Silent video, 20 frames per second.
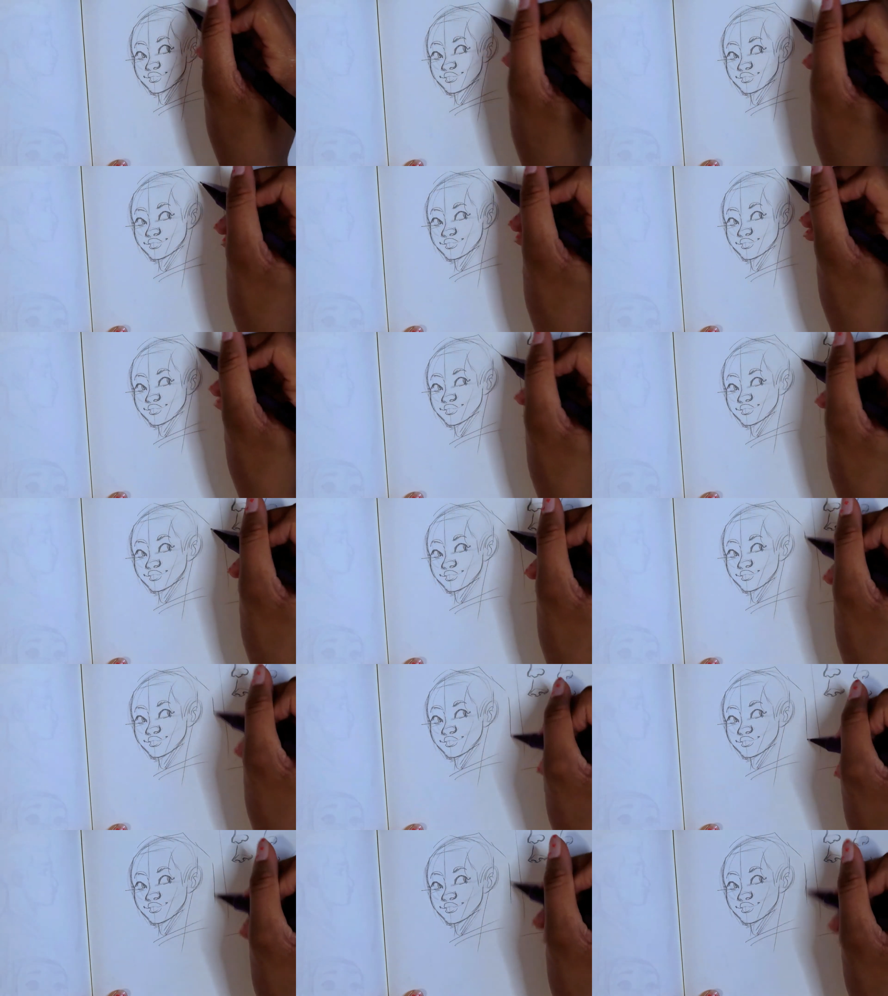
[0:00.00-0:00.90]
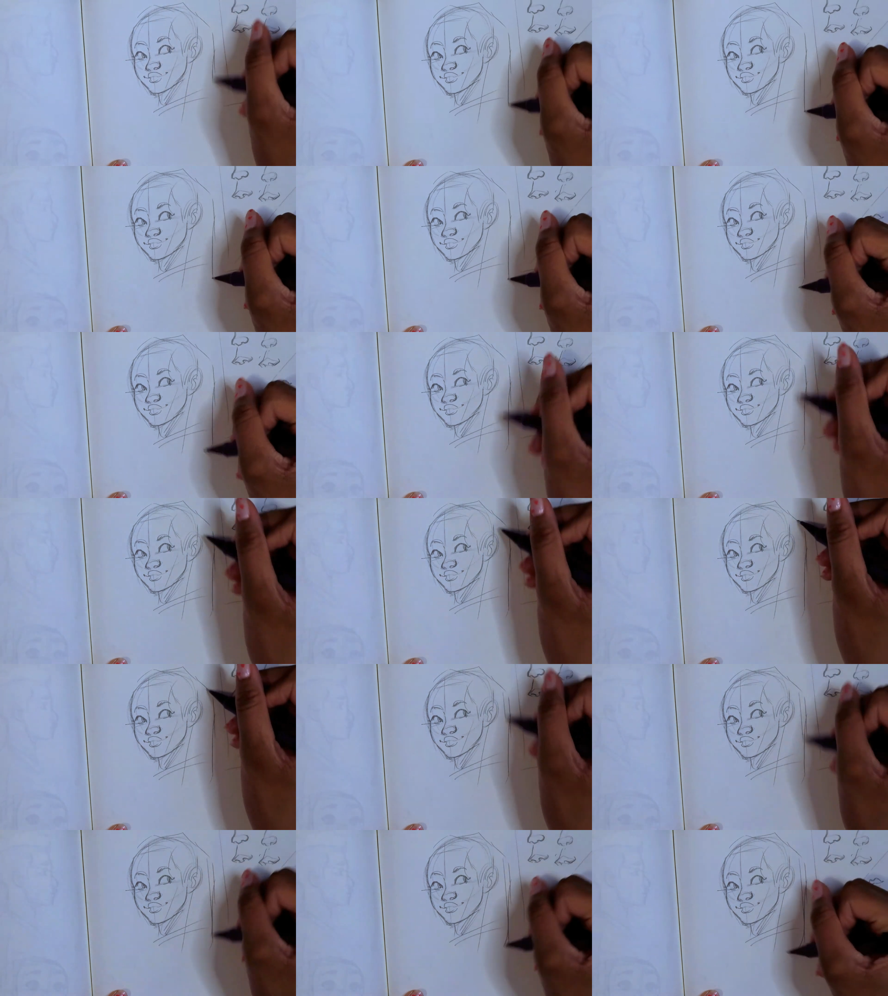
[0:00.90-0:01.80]

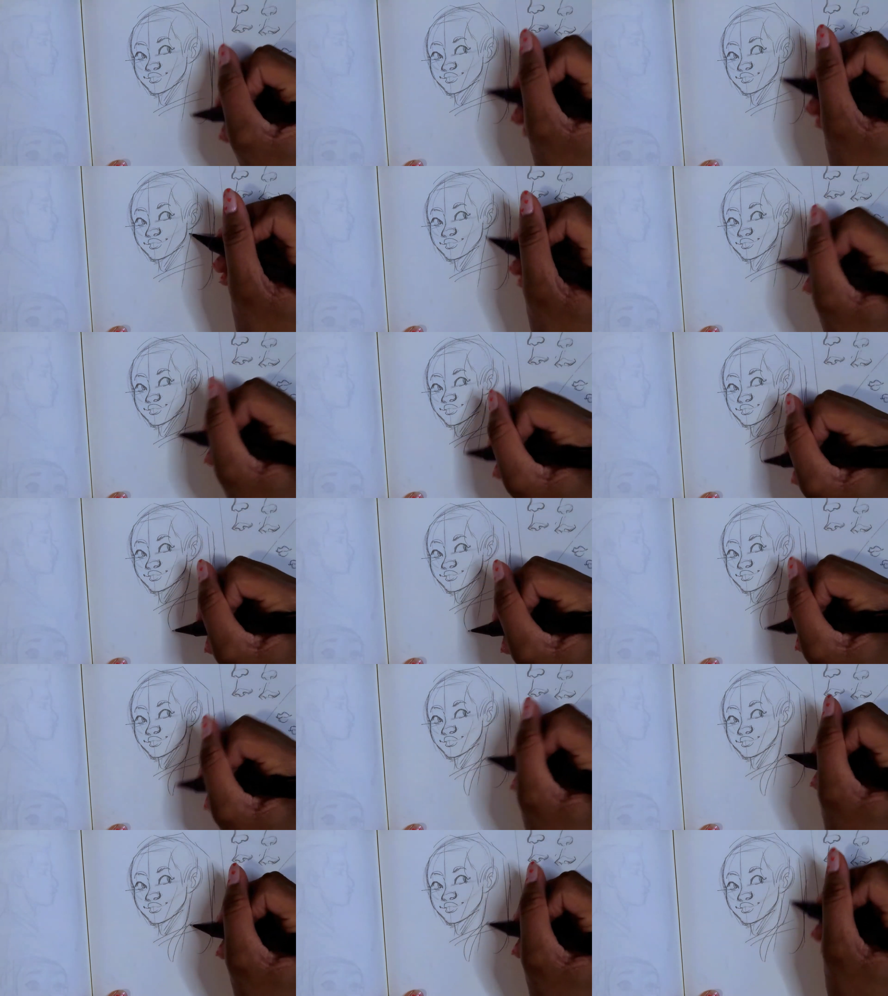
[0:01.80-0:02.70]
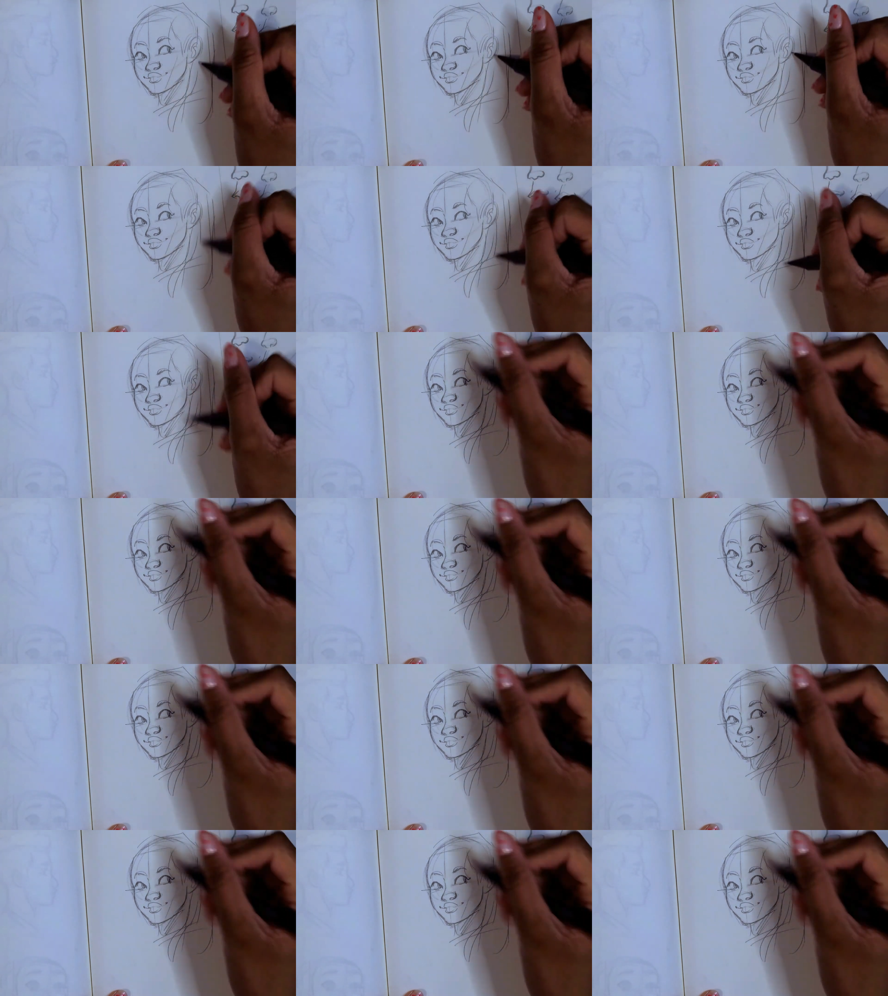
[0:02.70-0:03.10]
Nothing is said.